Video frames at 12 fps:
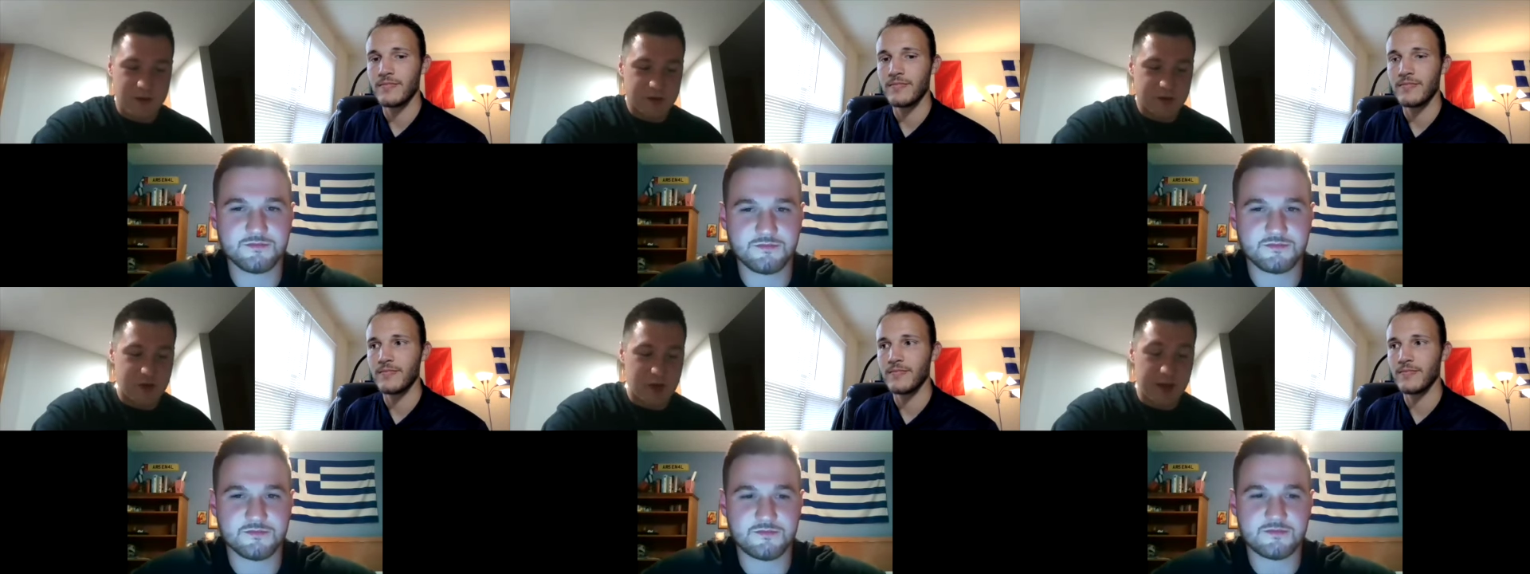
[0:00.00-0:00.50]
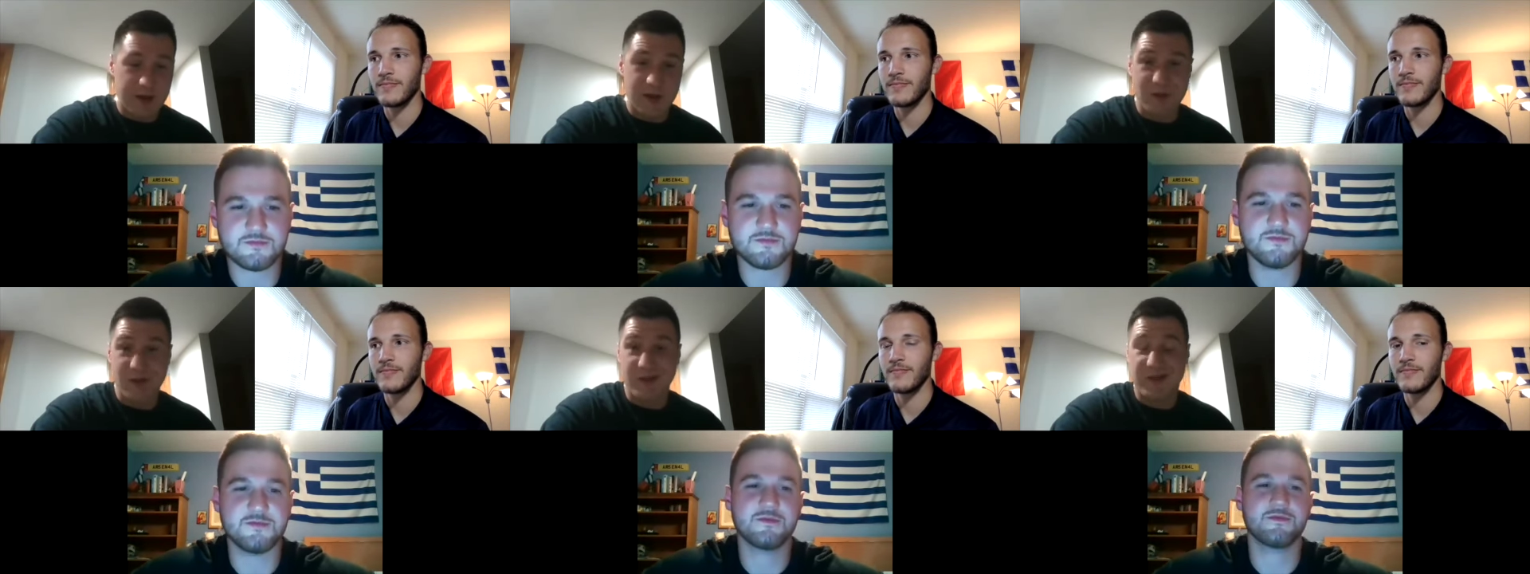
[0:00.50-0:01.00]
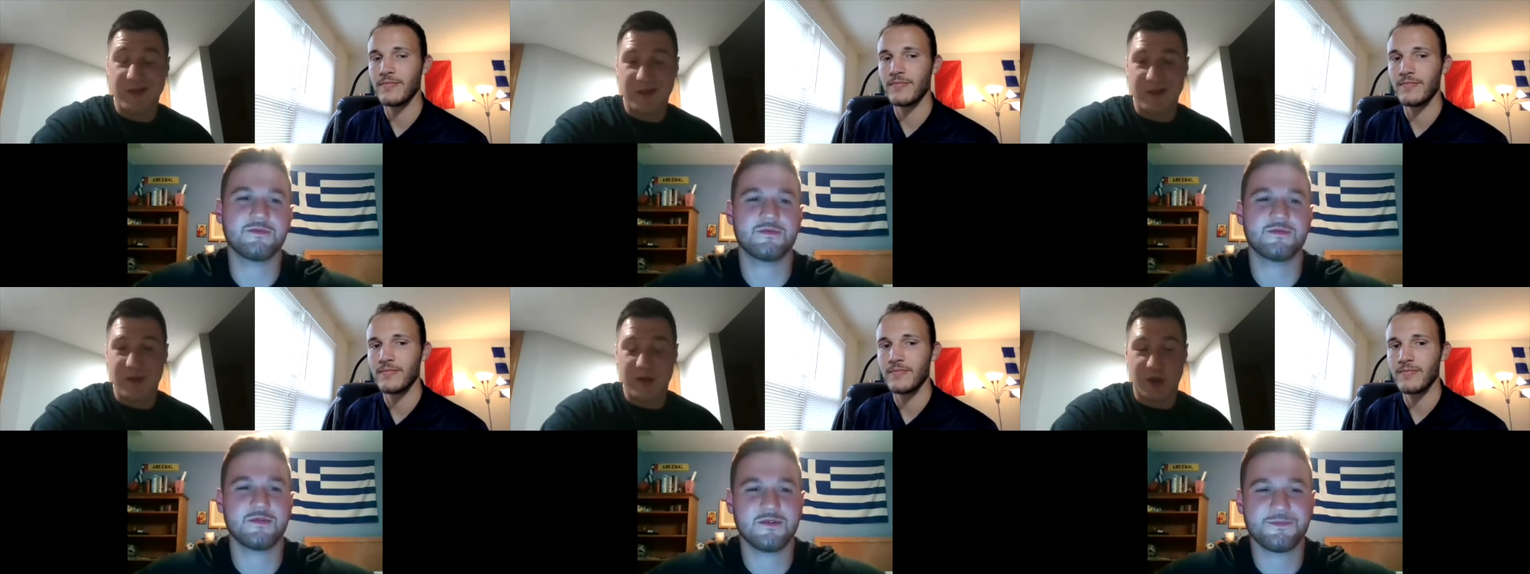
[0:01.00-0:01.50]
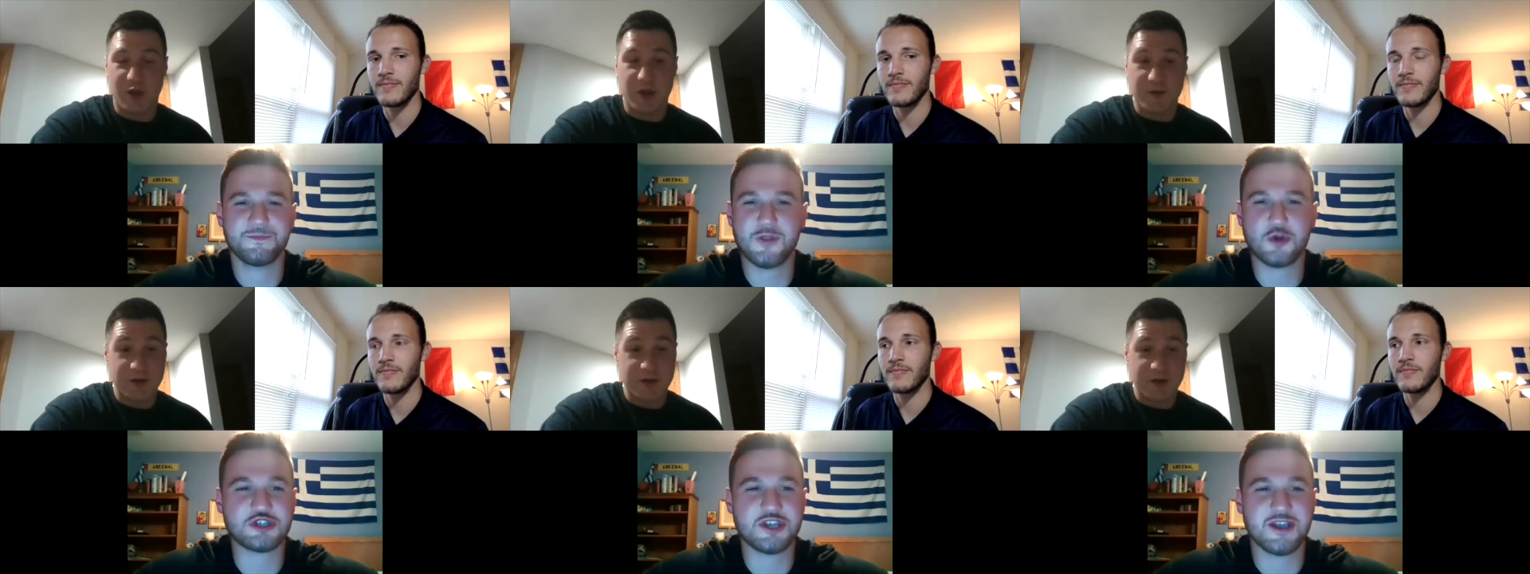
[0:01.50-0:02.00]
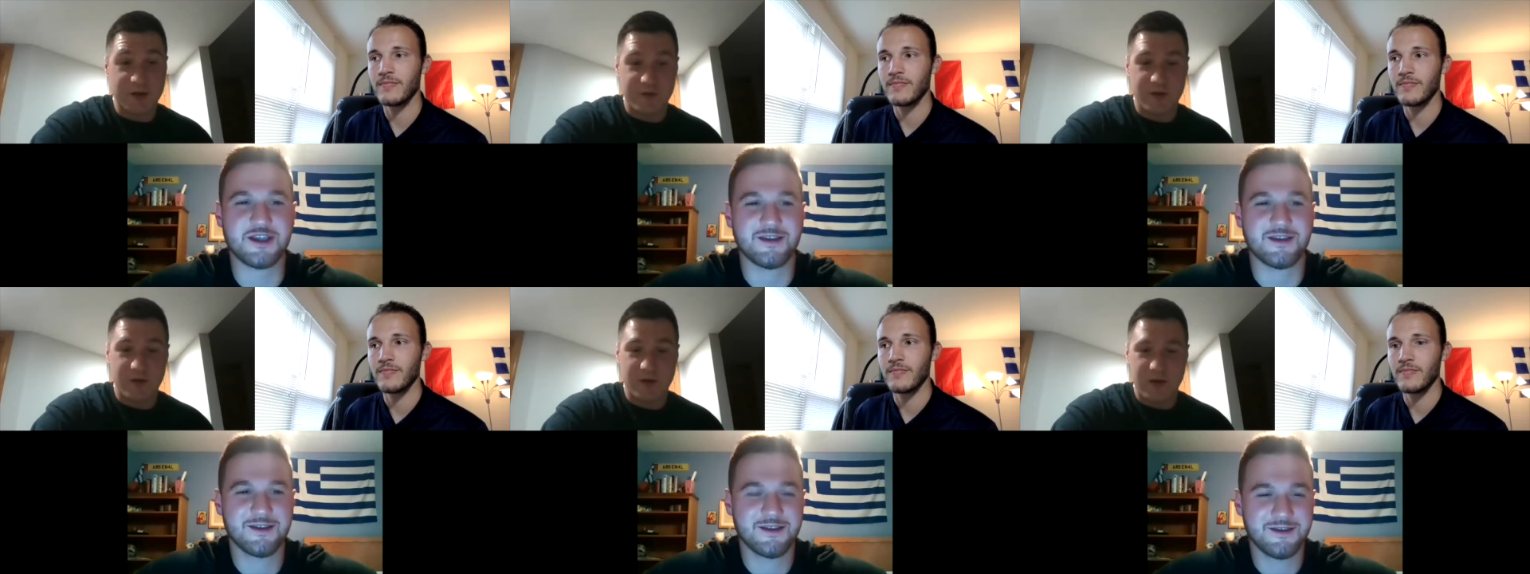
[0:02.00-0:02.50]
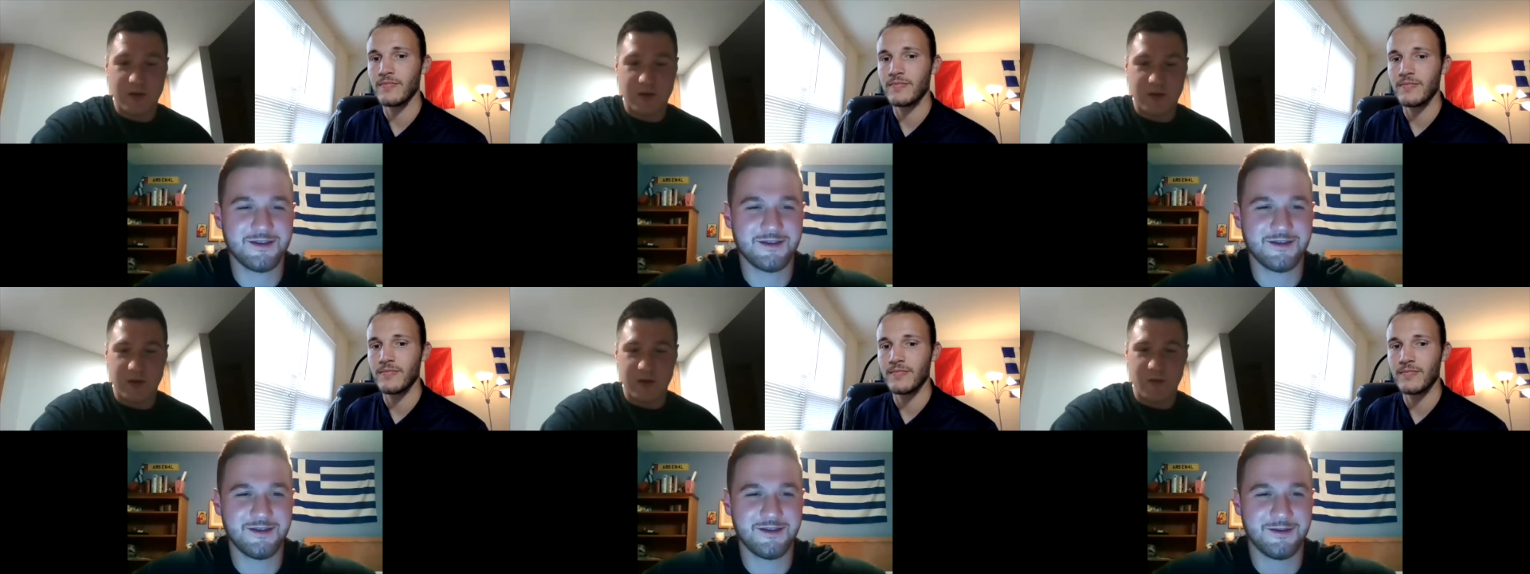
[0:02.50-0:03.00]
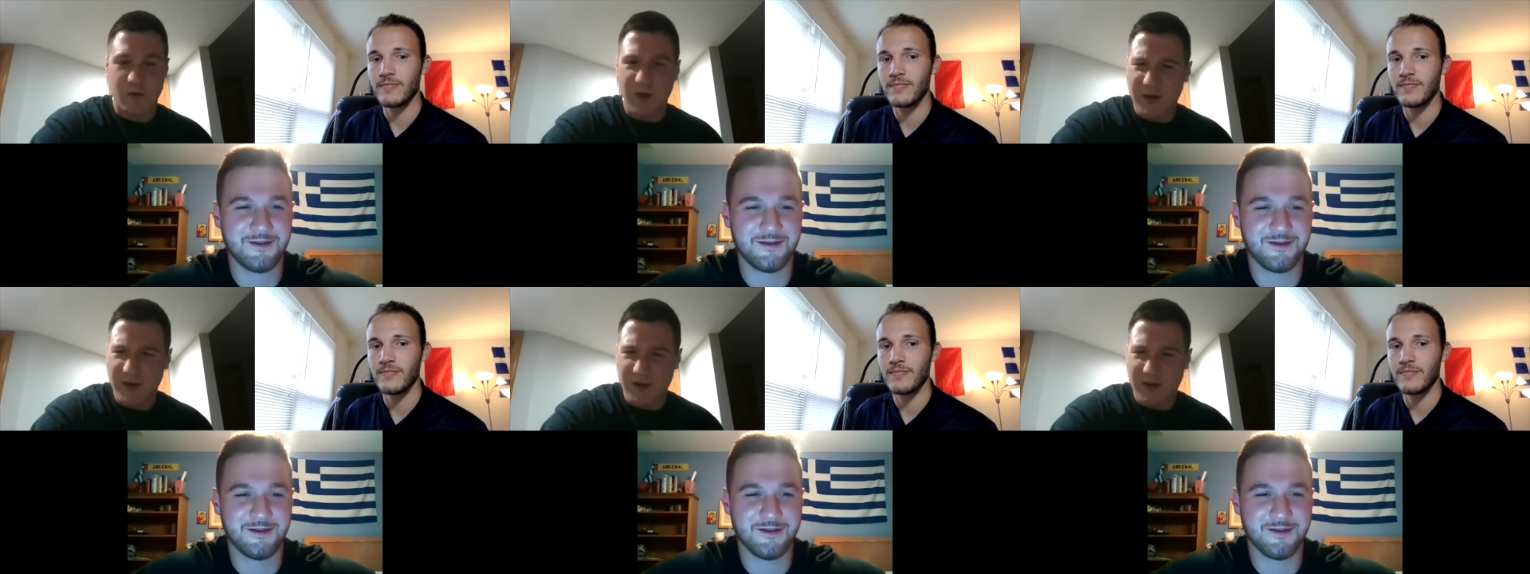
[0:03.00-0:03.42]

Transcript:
Speaker 1: Check. Let's. It could have been shit. different. It, what?